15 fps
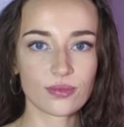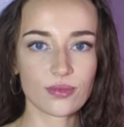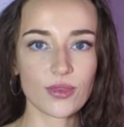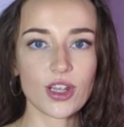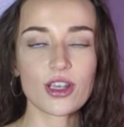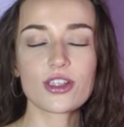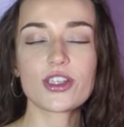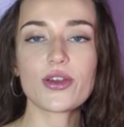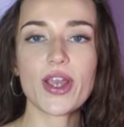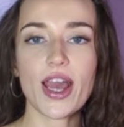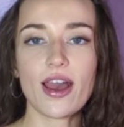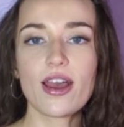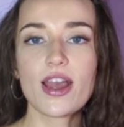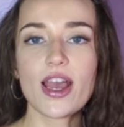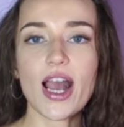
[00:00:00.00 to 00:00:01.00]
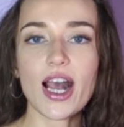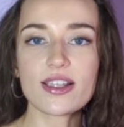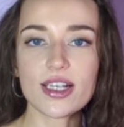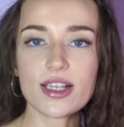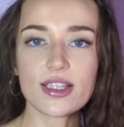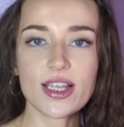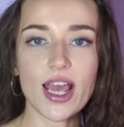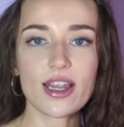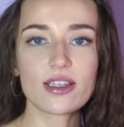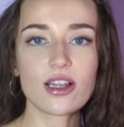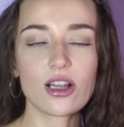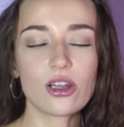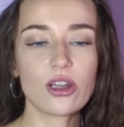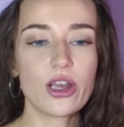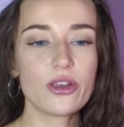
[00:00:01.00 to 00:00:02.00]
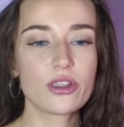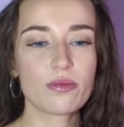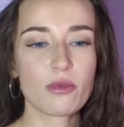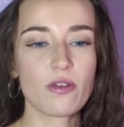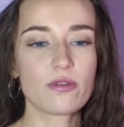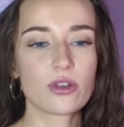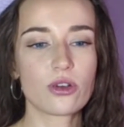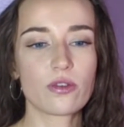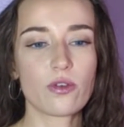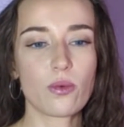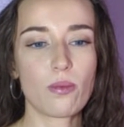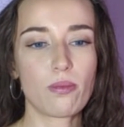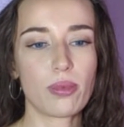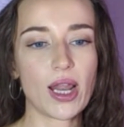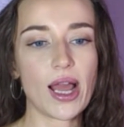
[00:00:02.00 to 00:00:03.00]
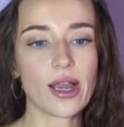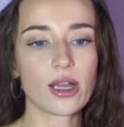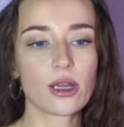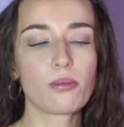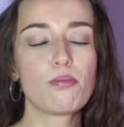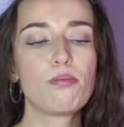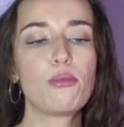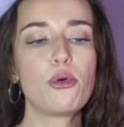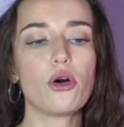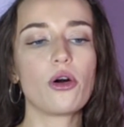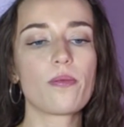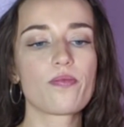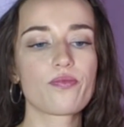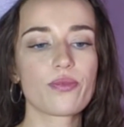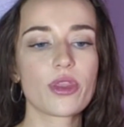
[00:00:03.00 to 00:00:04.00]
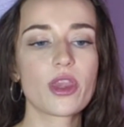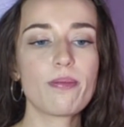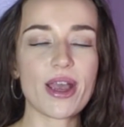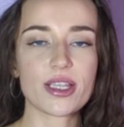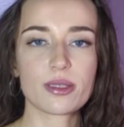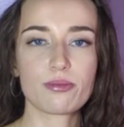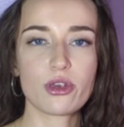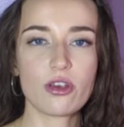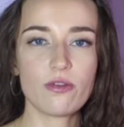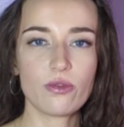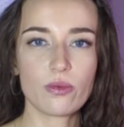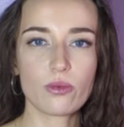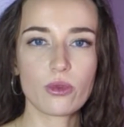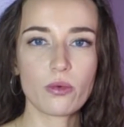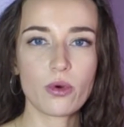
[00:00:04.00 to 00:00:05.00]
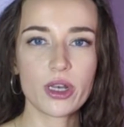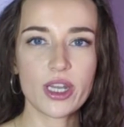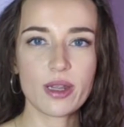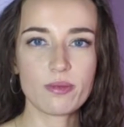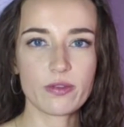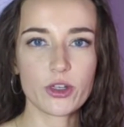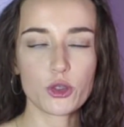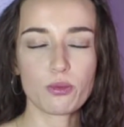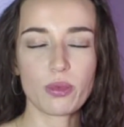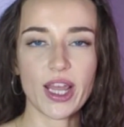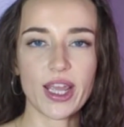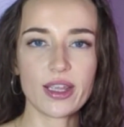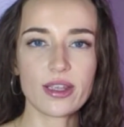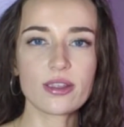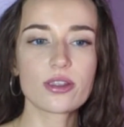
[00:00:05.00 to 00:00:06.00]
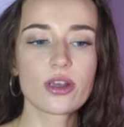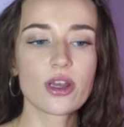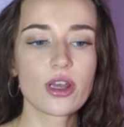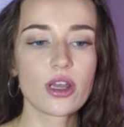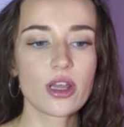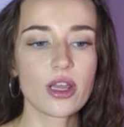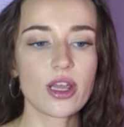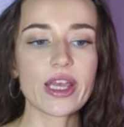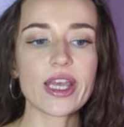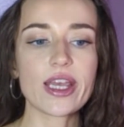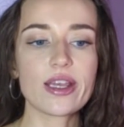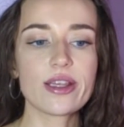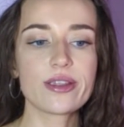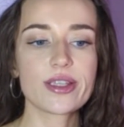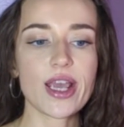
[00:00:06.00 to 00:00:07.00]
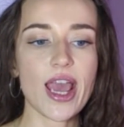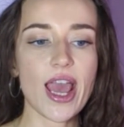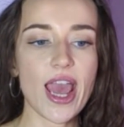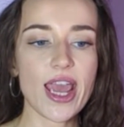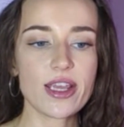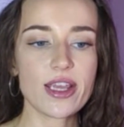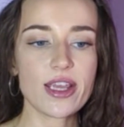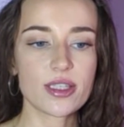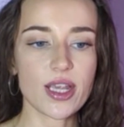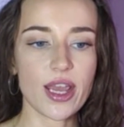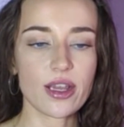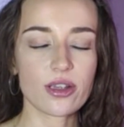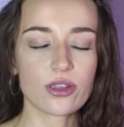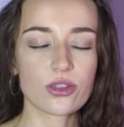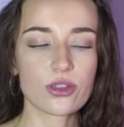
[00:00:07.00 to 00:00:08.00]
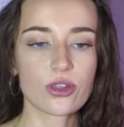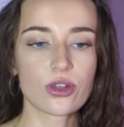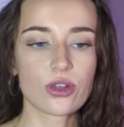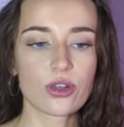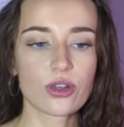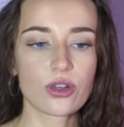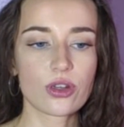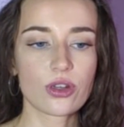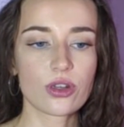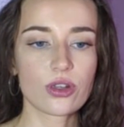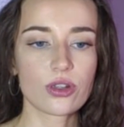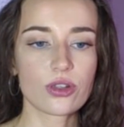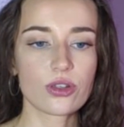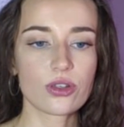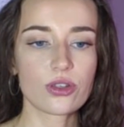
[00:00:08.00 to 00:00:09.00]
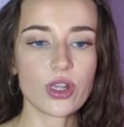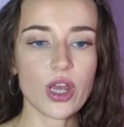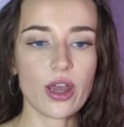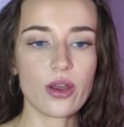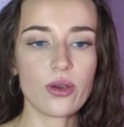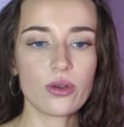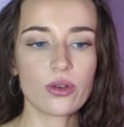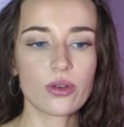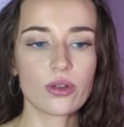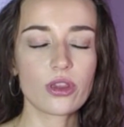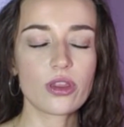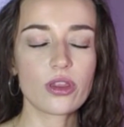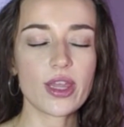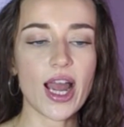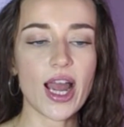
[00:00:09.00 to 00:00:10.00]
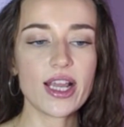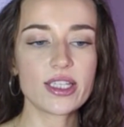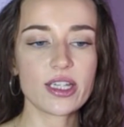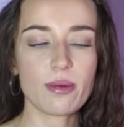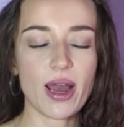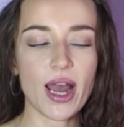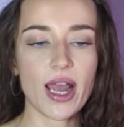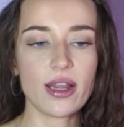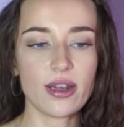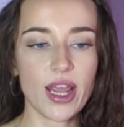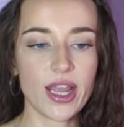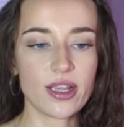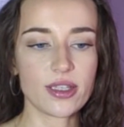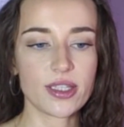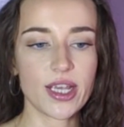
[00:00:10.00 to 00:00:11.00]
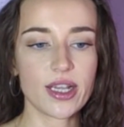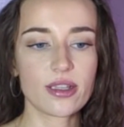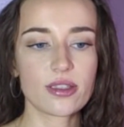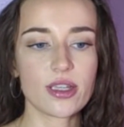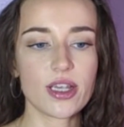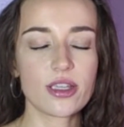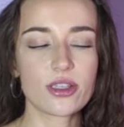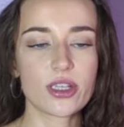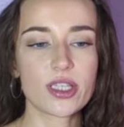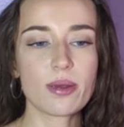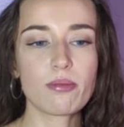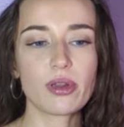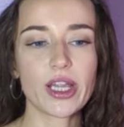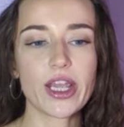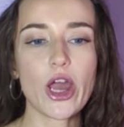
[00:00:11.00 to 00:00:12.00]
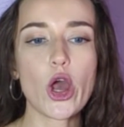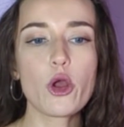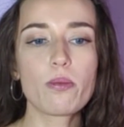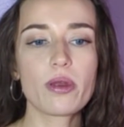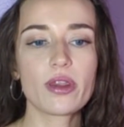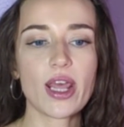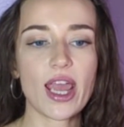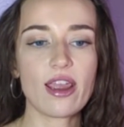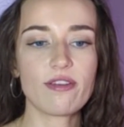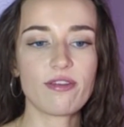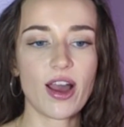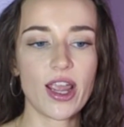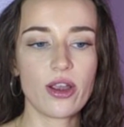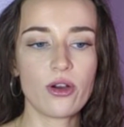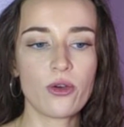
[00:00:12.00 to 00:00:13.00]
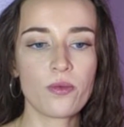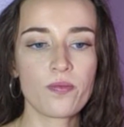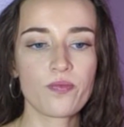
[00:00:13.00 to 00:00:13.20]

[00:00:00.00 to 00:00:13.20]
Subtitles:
So yeah, as I said, loads of moves are good for black, but the best move, the one Nimzowitsch plays, is a6. So the idea behind a6 is to simply open the a file.